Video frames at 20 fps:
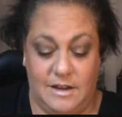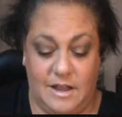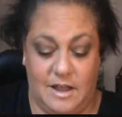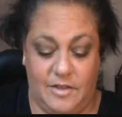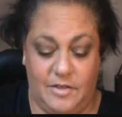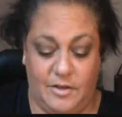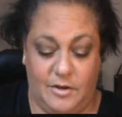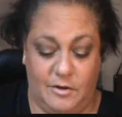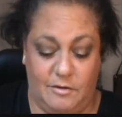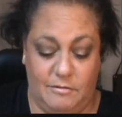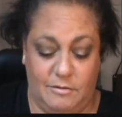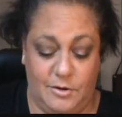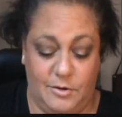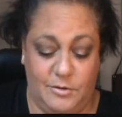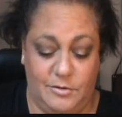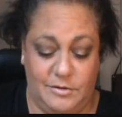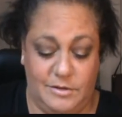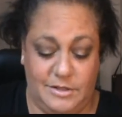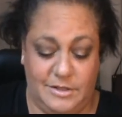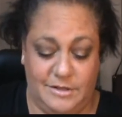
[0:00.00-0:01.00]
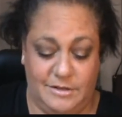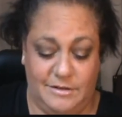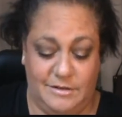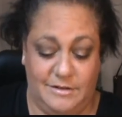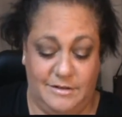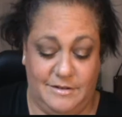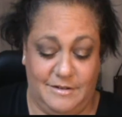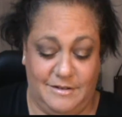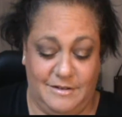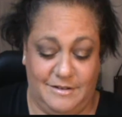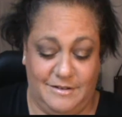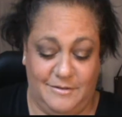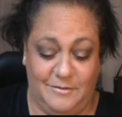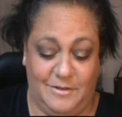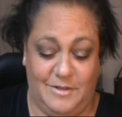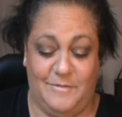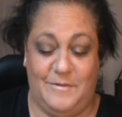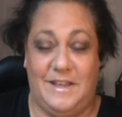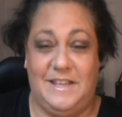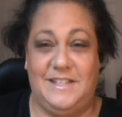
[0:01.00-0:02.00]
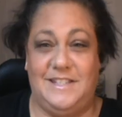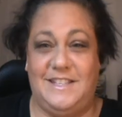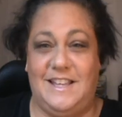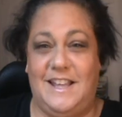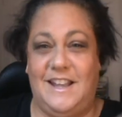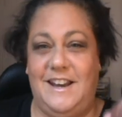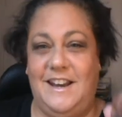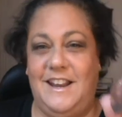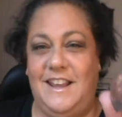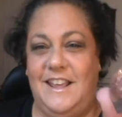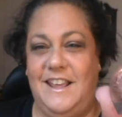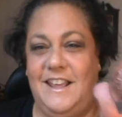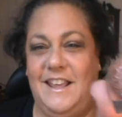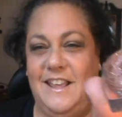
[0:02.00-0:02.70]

on the cruise with my son.